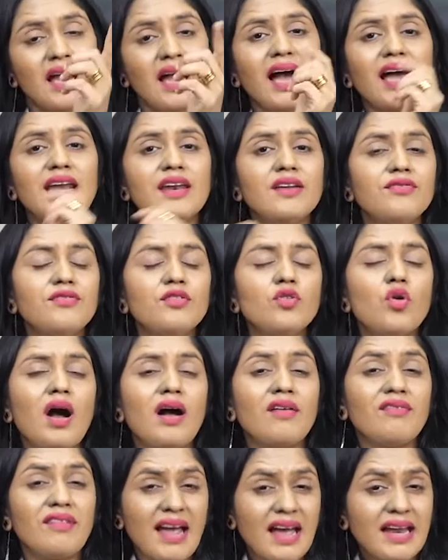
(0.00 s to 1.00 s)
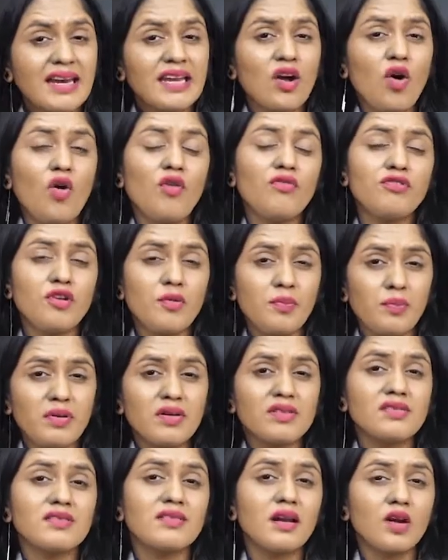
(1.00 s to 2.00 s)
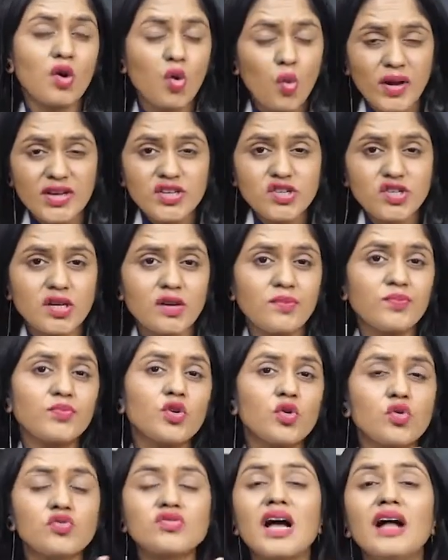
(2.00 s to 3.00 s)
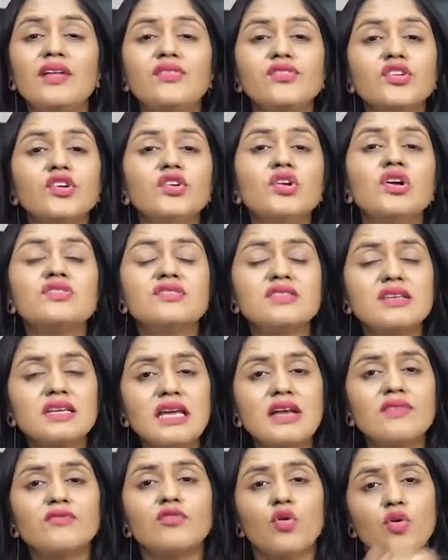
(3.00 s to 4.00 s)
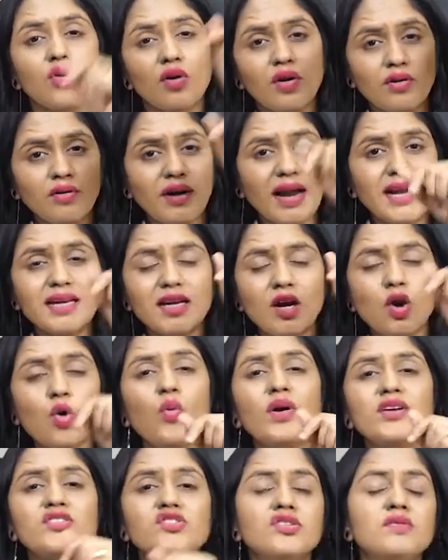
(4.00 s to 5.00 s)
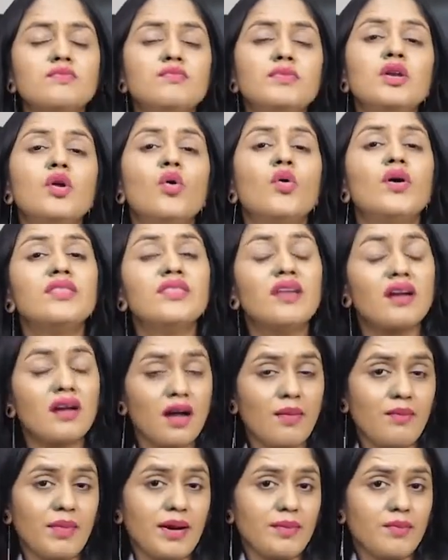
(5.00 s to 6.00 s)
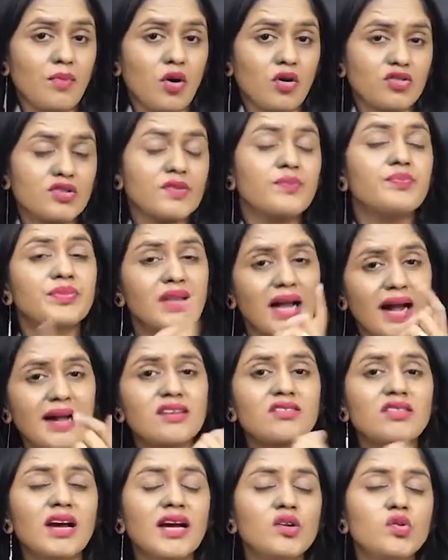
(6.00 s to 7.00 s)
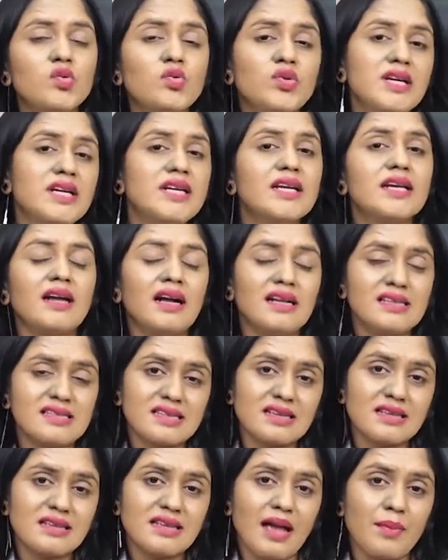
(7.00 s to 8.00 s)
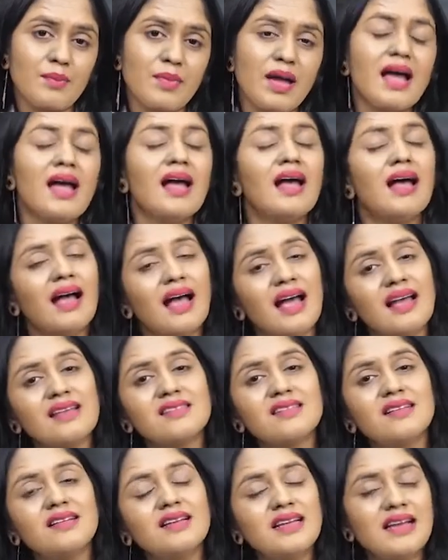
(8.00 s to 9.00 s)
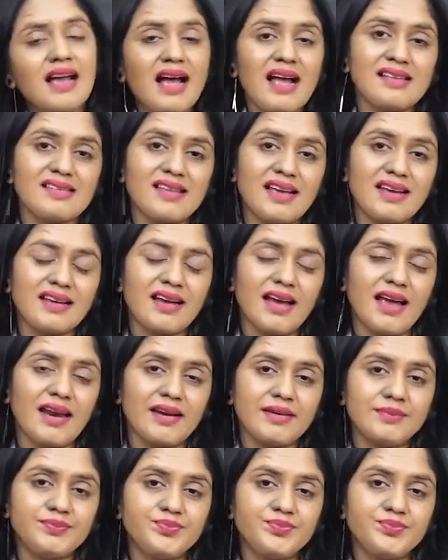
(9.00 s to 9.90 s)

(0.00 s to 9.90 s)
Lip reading: And if you have any of your personal question whose answer you are seeking for, write your question below in the comment box. I try to read and answer them as early as I can.